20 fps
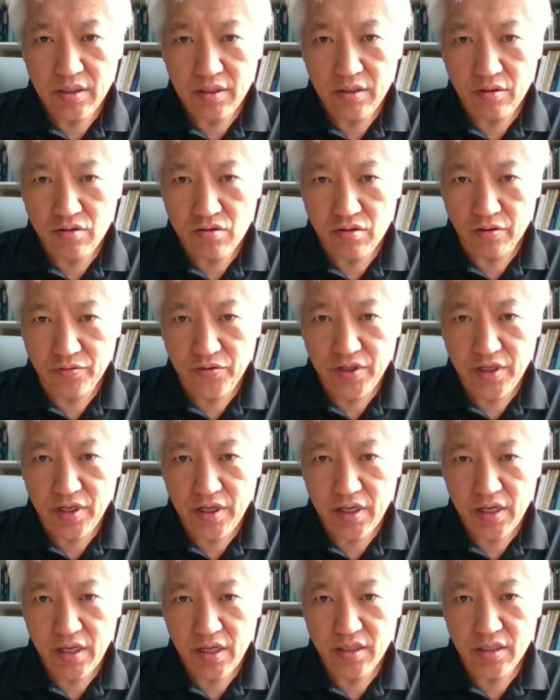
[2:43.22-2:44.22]

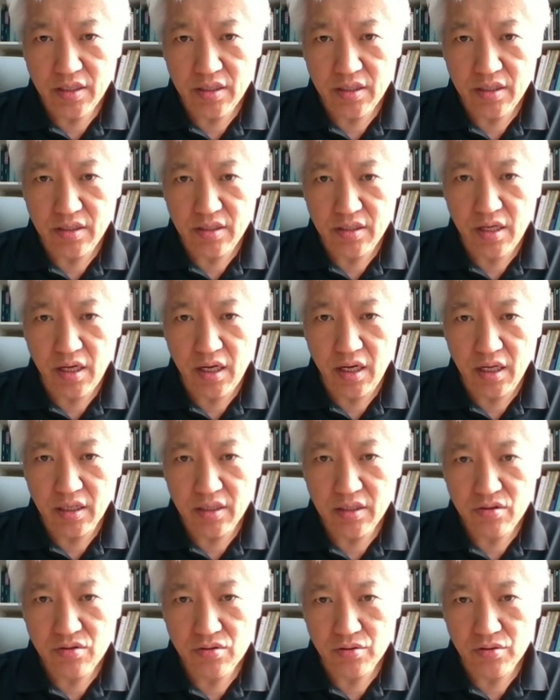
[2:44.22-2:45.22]
Tobiah had
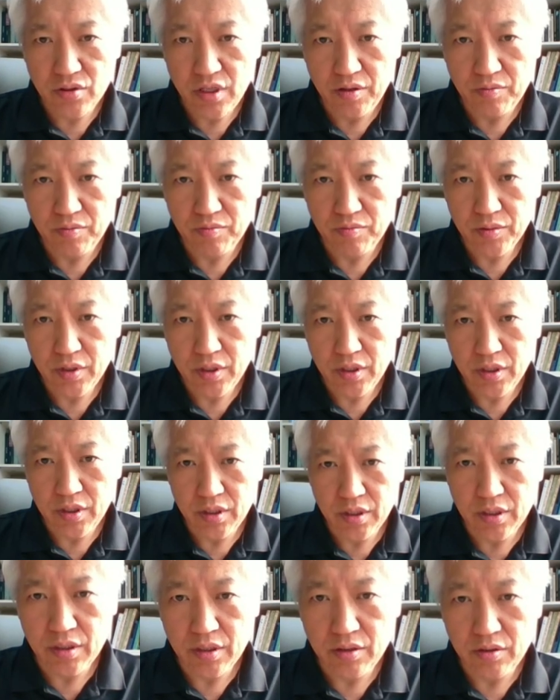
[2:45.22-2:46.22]
done to him.
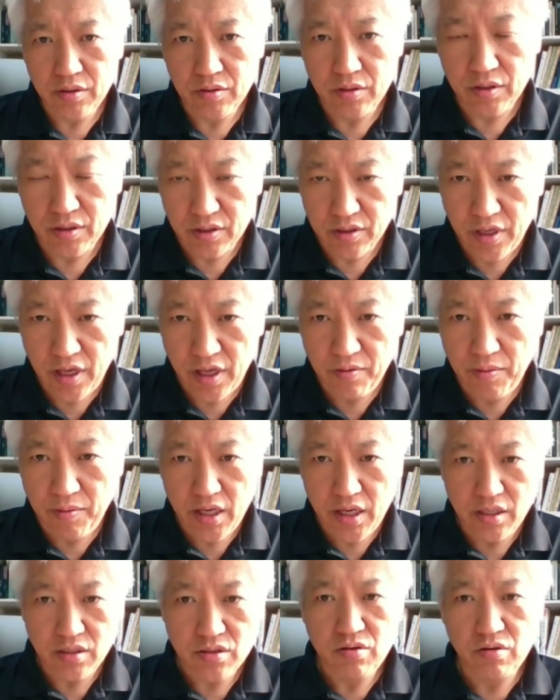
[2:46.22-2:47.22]

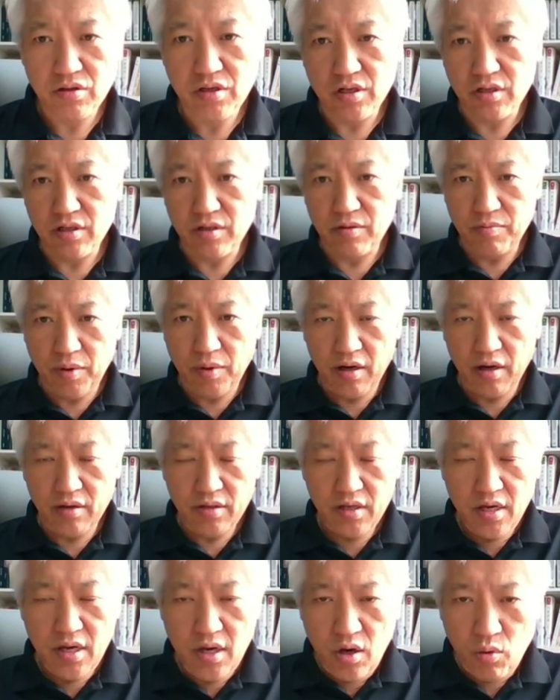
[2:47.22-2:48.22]
Nehemiah is talking
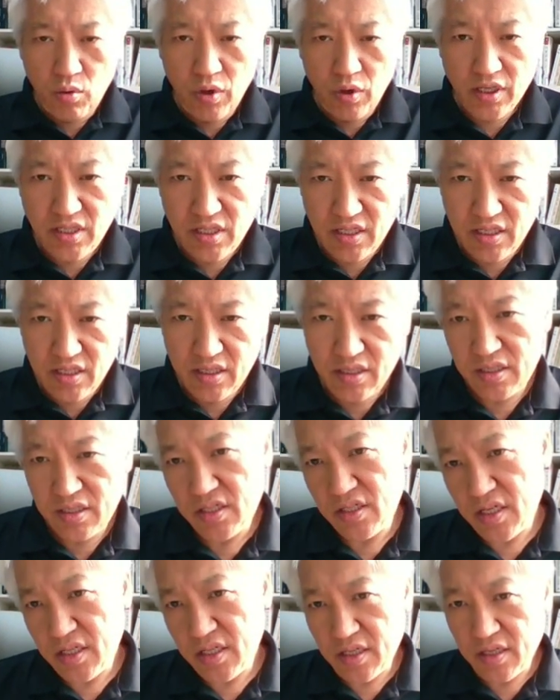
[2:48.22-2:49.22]
about what
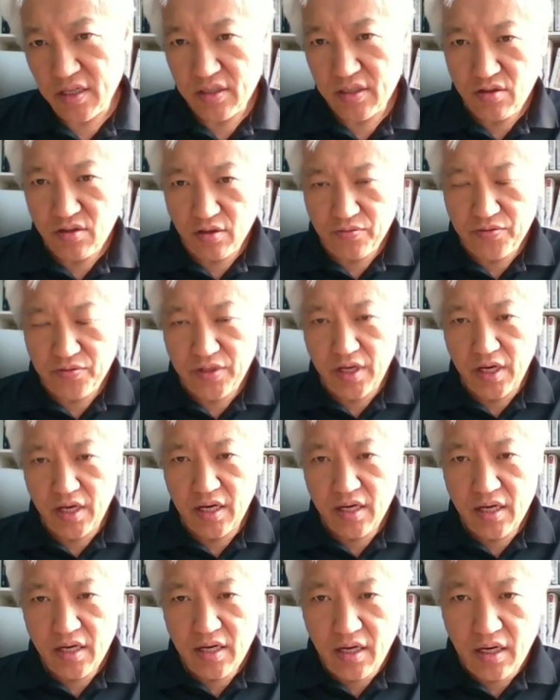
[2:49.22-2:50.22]
did
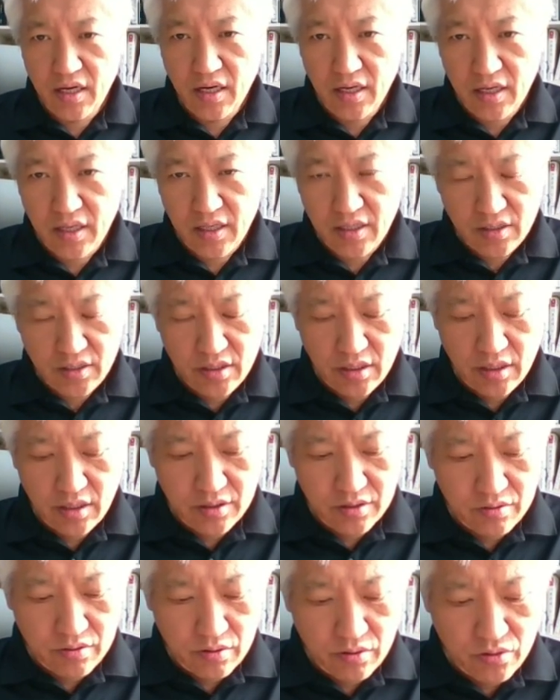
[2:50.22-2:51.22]
Tobiah
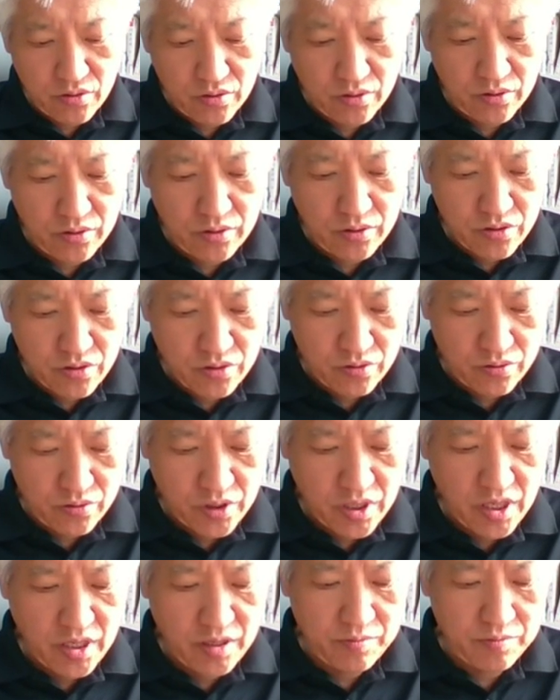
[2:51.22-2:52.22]
do to
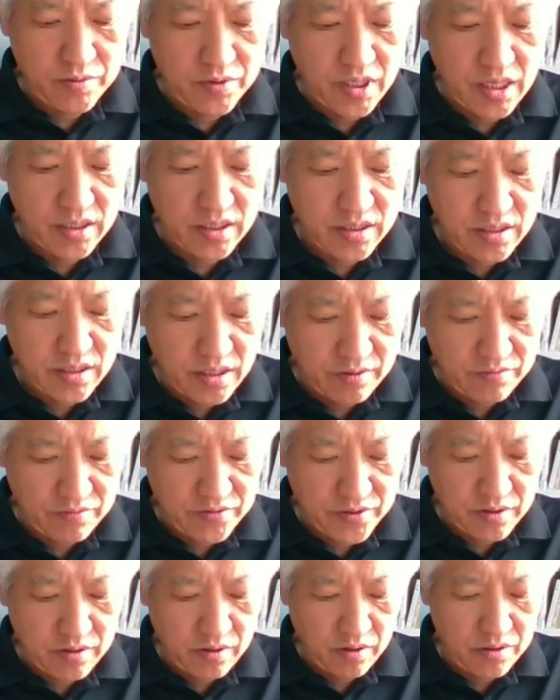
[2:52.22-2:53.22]
him like that,
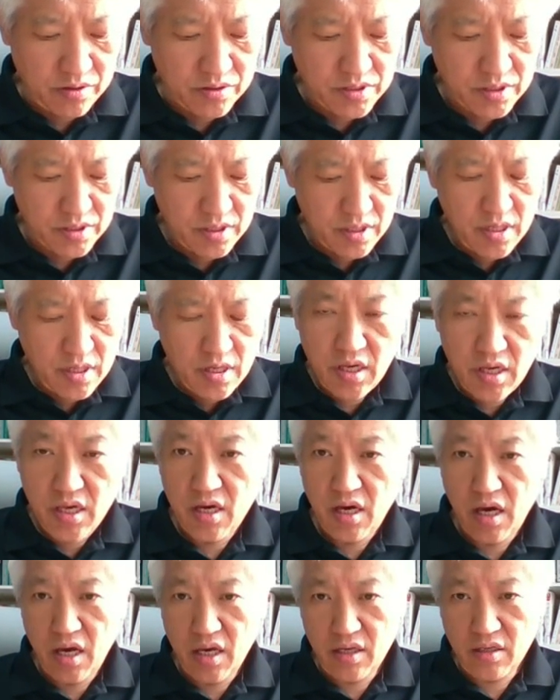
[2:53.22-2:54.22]
because
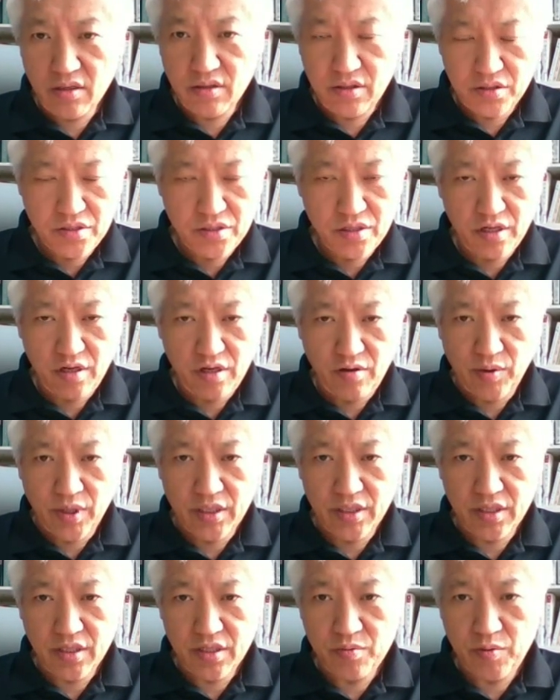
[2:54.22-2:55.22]
he hired
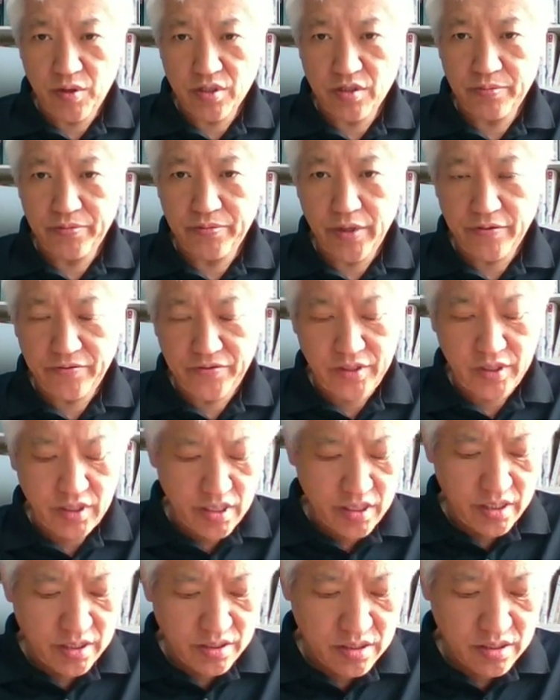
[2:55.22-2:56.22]
someone, especially
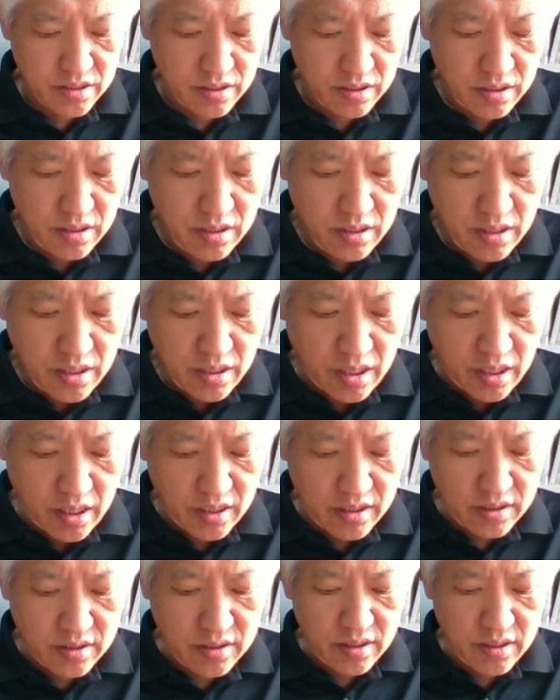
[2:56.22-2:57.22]
prophetess,
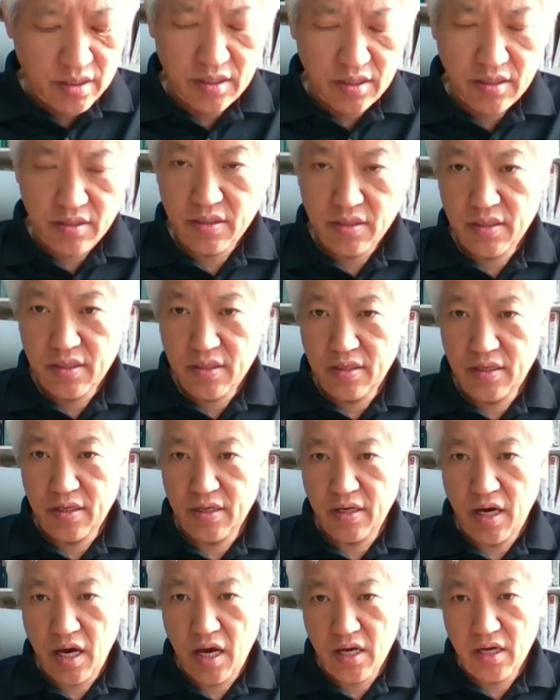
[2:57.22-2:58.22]
and then
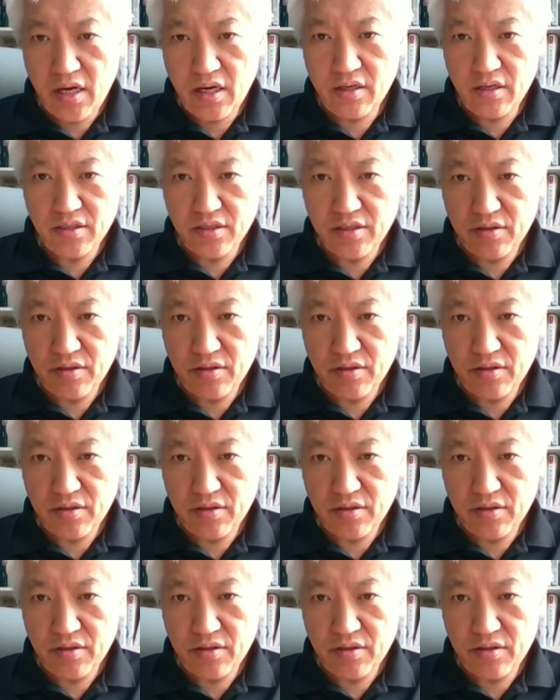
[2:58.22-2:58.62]
hired